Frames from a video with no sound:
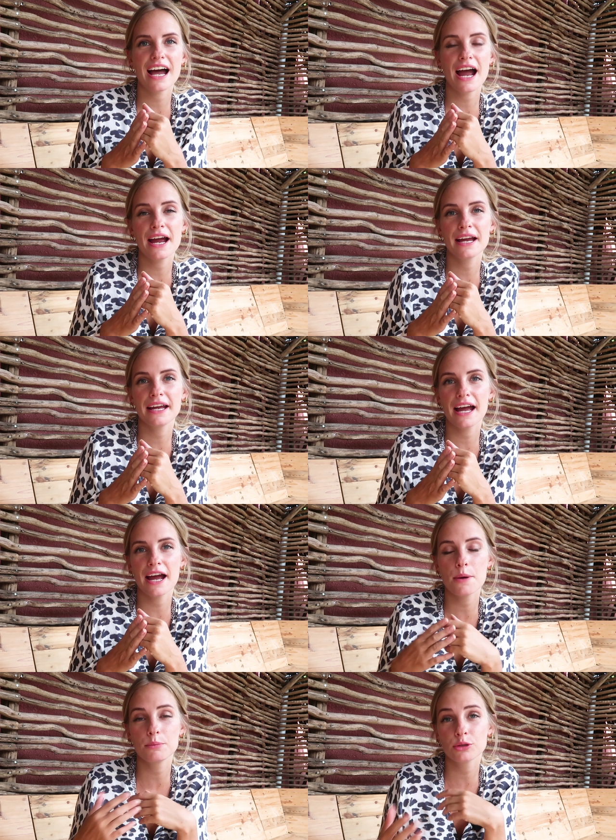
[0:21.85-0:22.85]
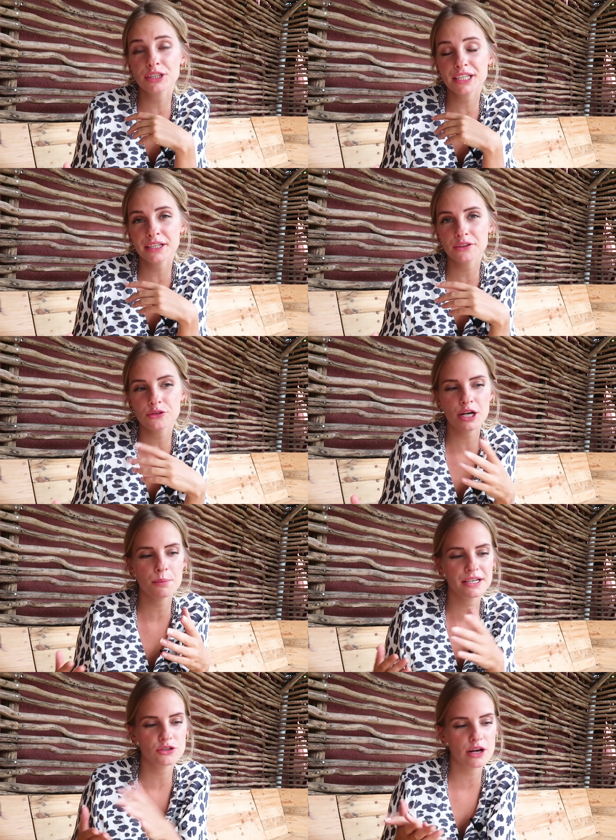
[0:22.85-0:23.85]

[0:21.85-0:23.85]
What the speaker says: I am learning throughout my